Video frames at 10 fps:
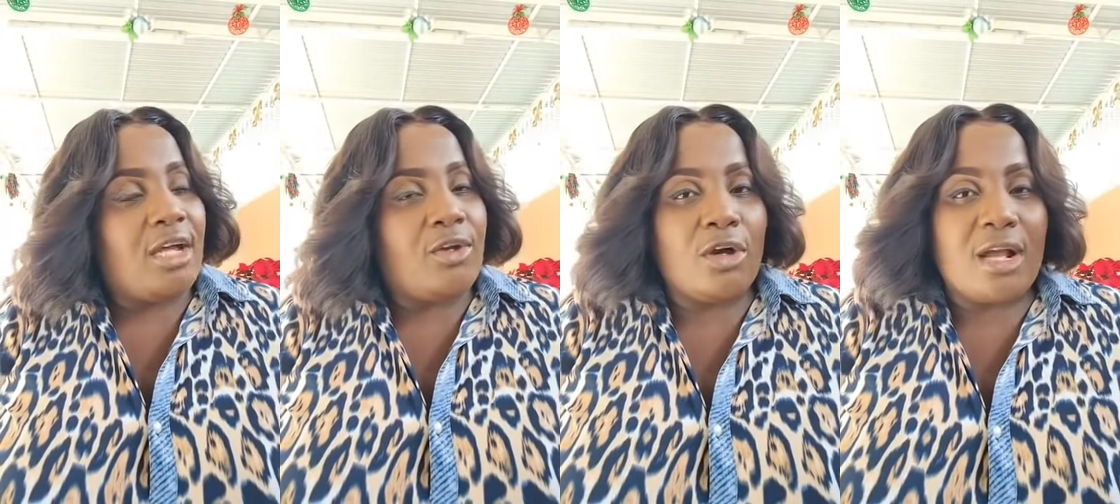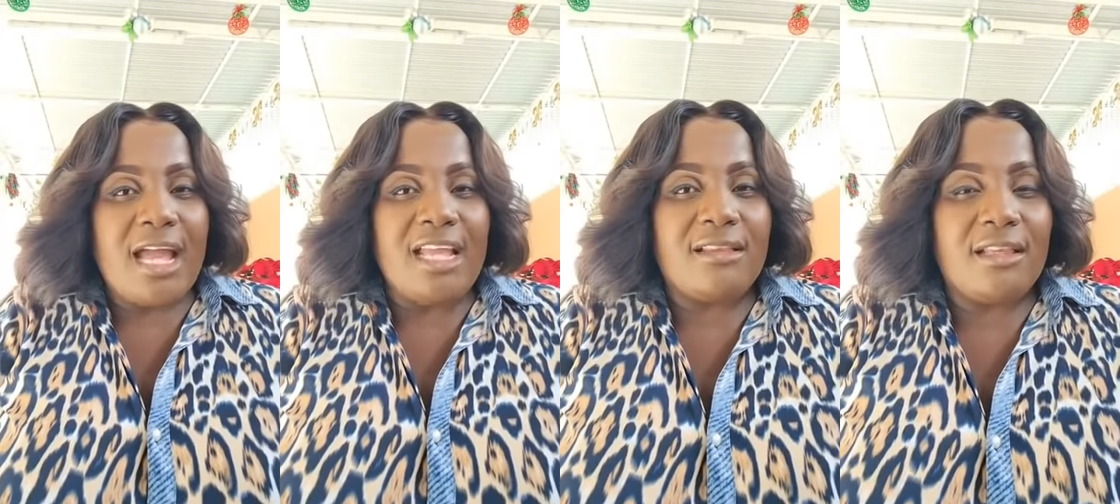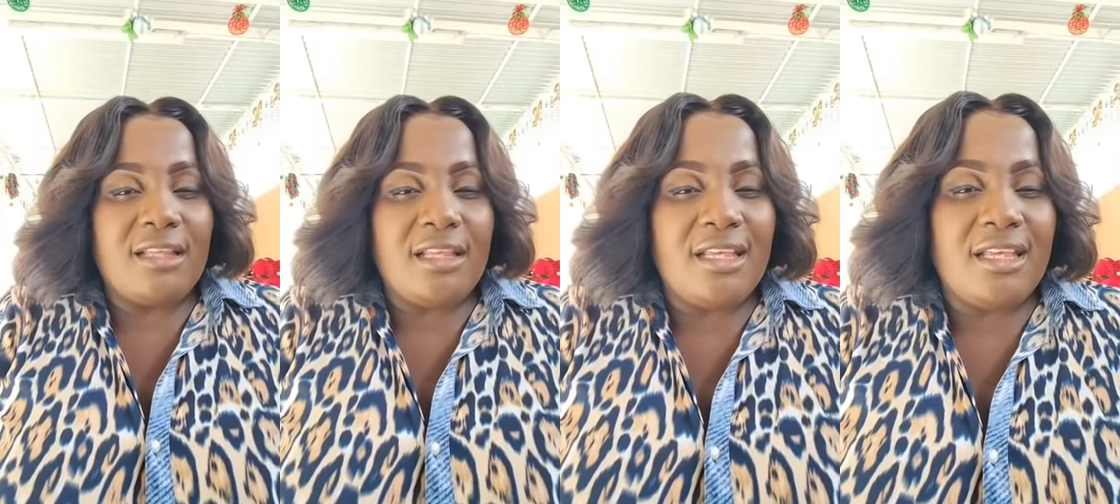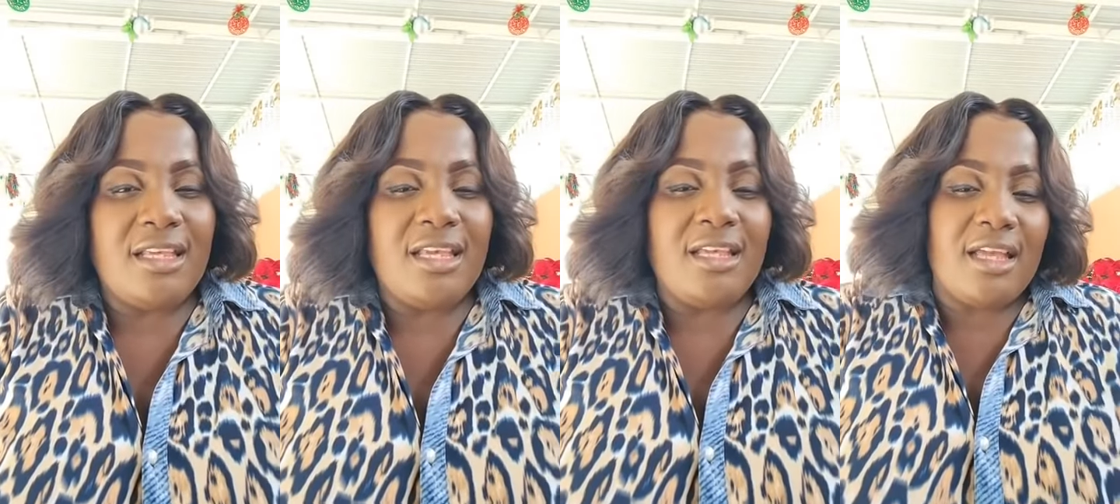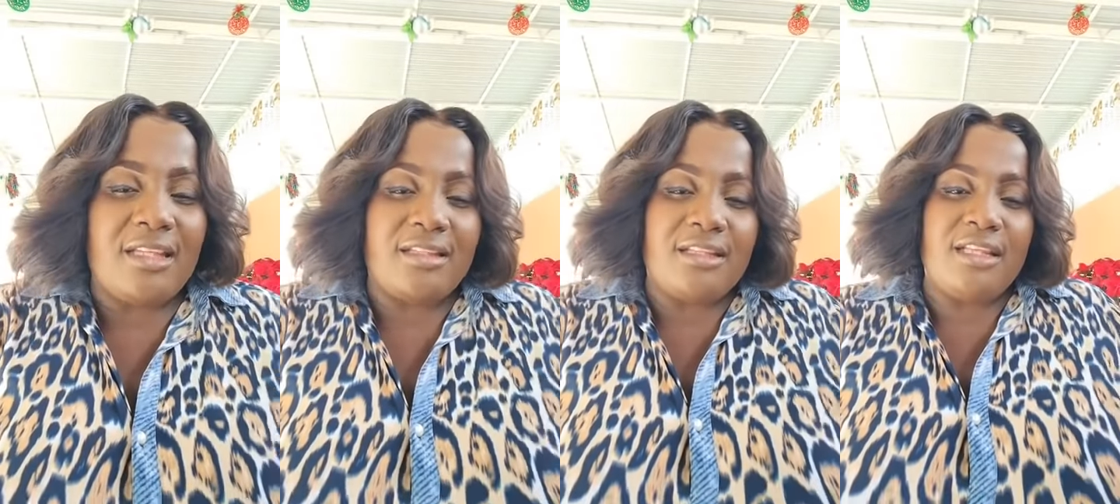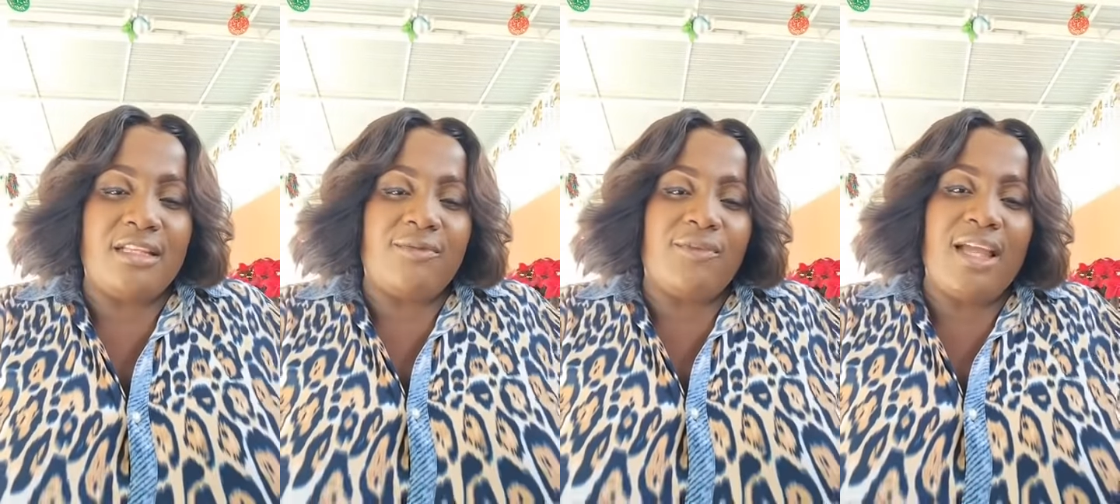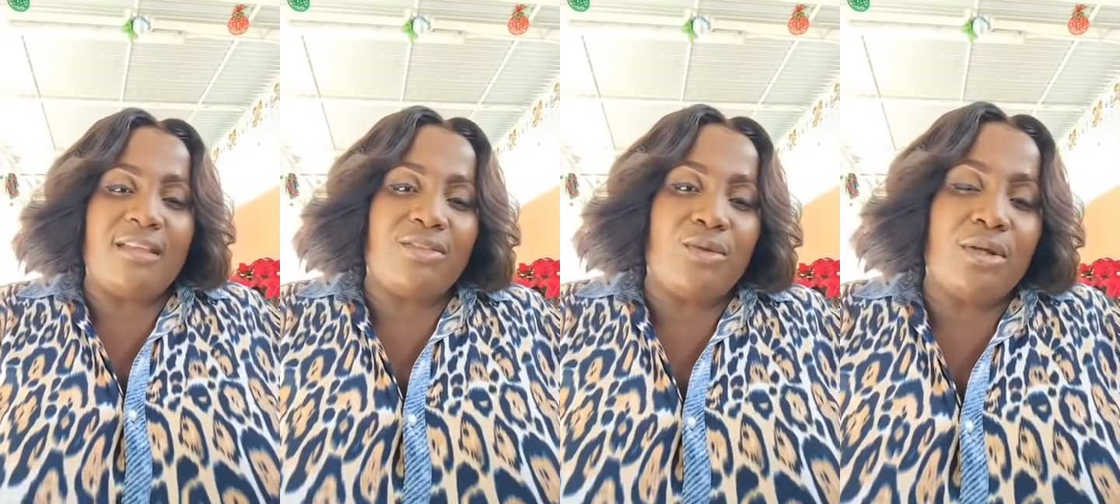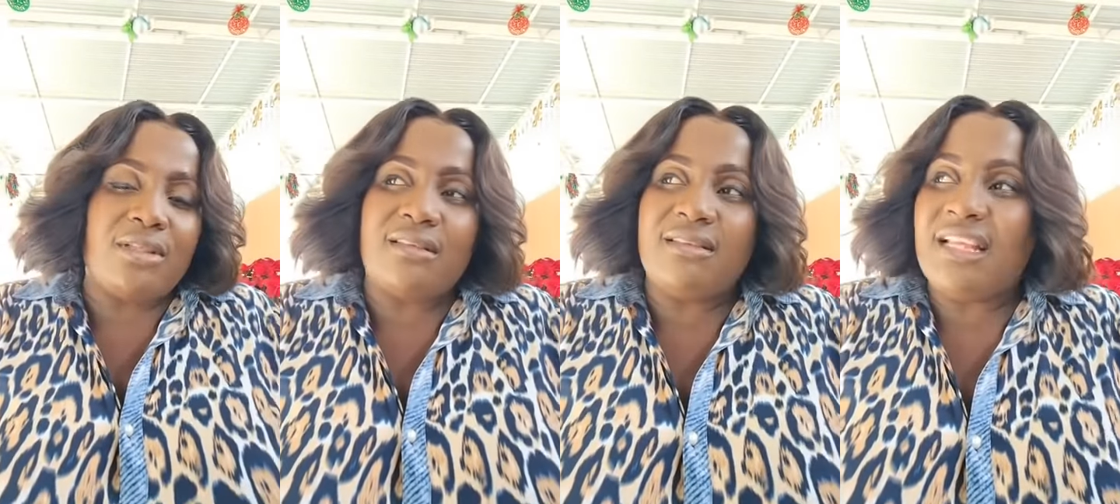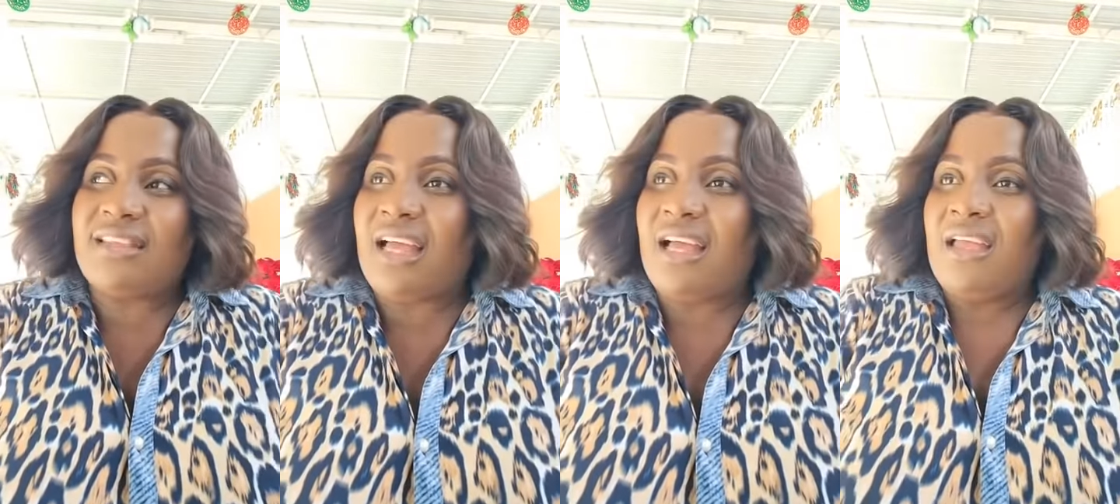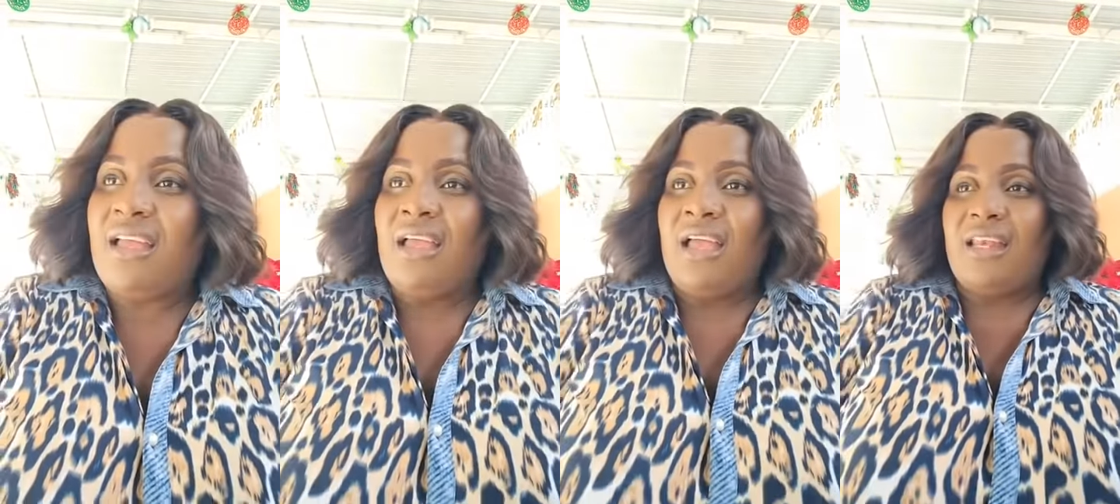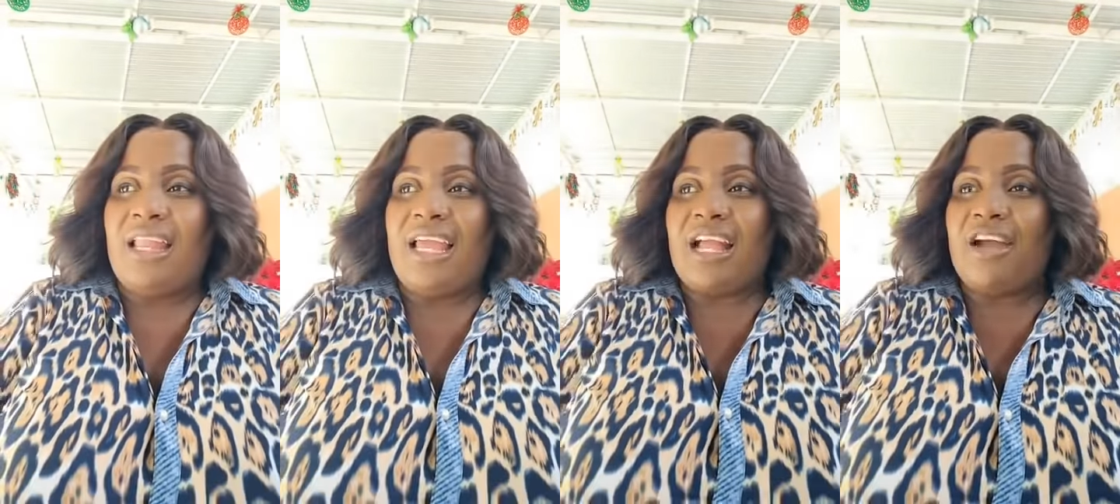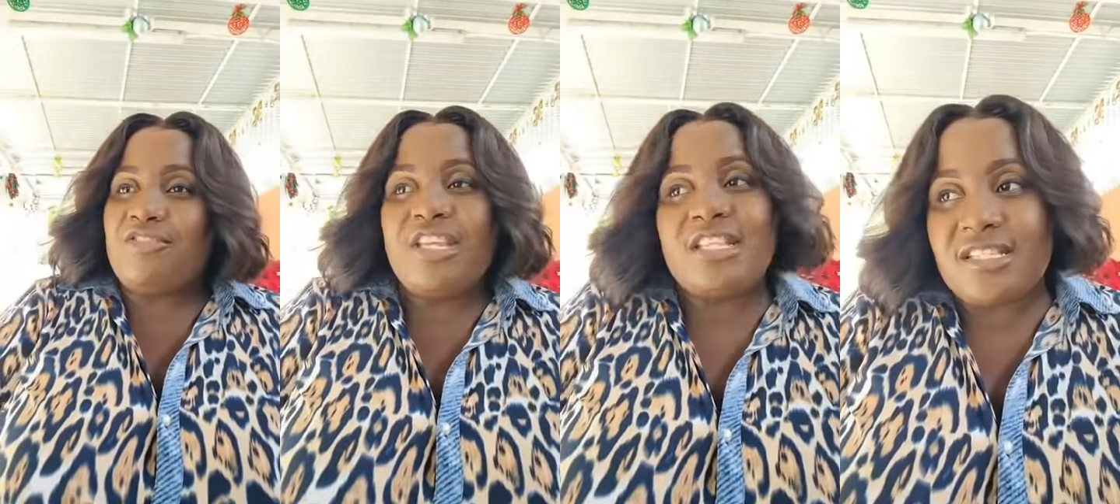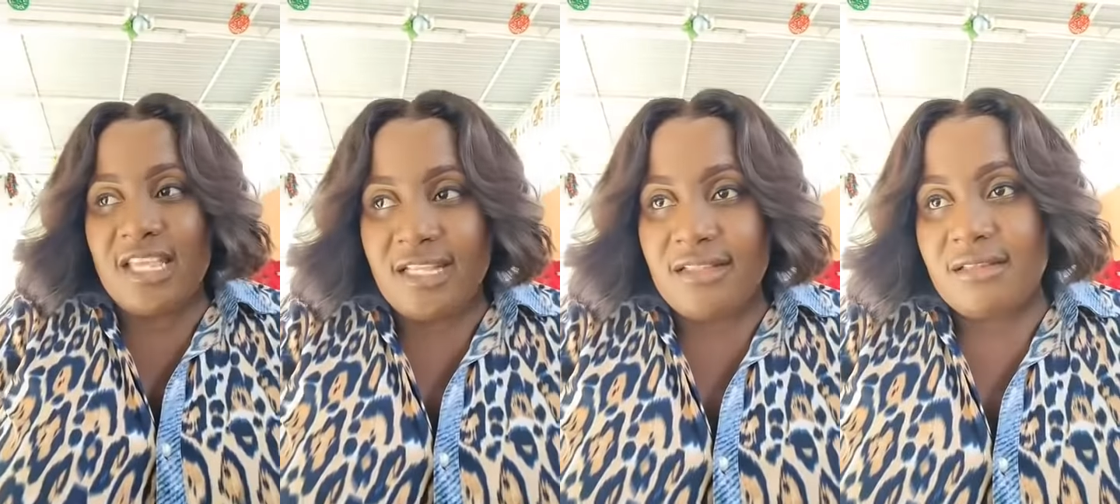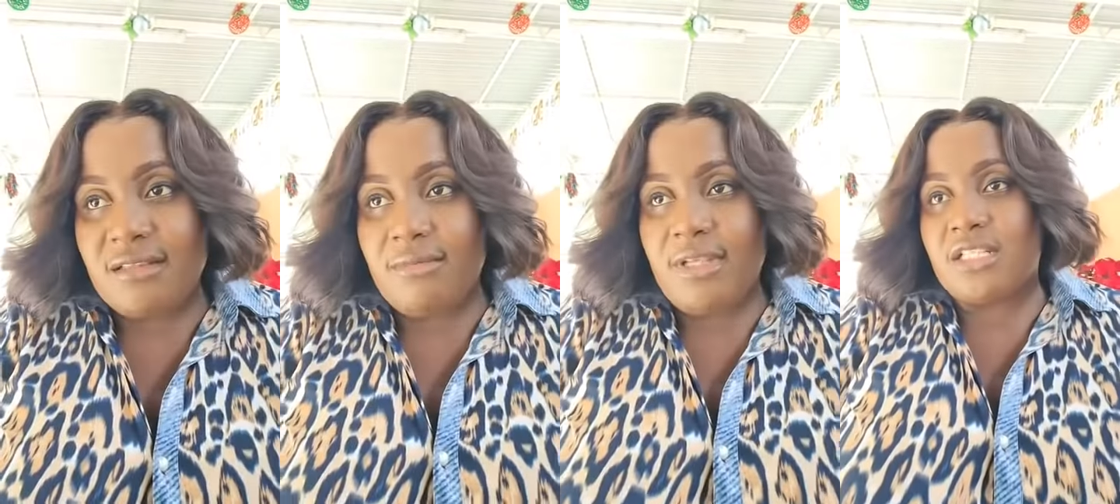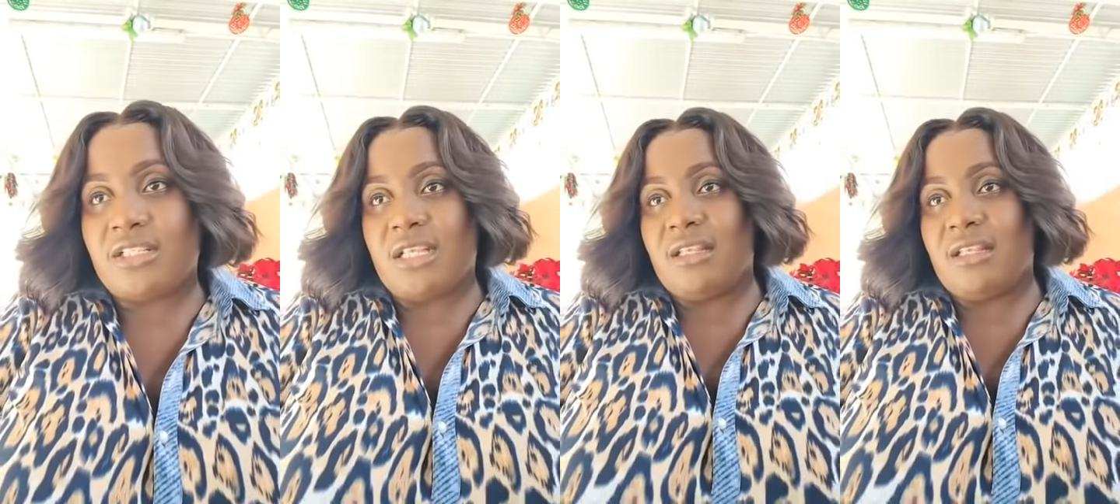I don't, it, it, it, it, it the, the voice note is not a, like a recent mix.